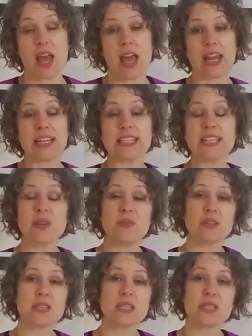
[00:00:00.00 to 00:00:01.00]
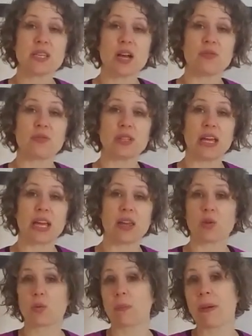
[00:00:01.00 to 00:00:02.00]
And it's even stuff like
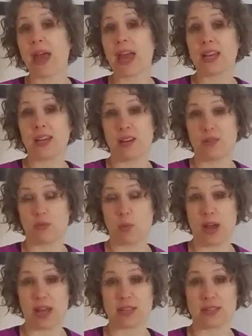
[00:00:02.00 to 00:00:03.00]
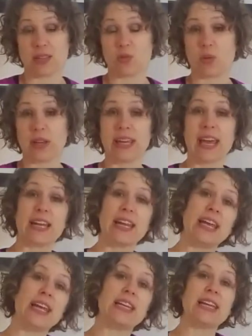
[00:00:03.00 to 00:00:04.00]
the repetitive ways that we get
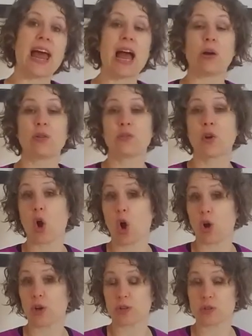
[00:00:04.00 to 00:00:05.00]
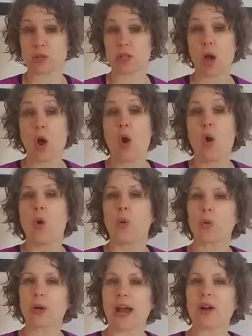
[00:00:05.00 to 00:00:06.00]
in and out of cars,
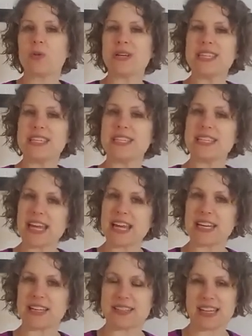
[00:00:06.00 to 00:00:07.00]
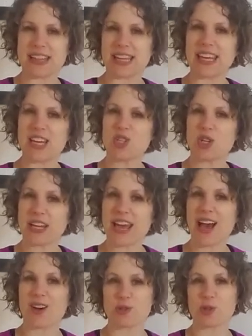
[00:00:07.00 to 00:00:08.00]
or how we stand at the kitchen
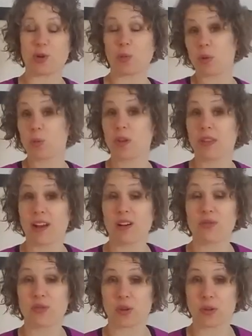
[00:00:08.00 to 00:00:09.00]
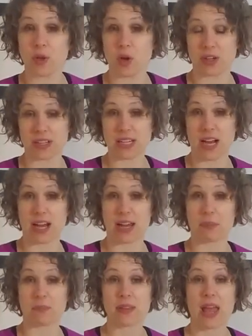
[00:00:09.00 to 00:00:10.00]
counter when we're there for a long time.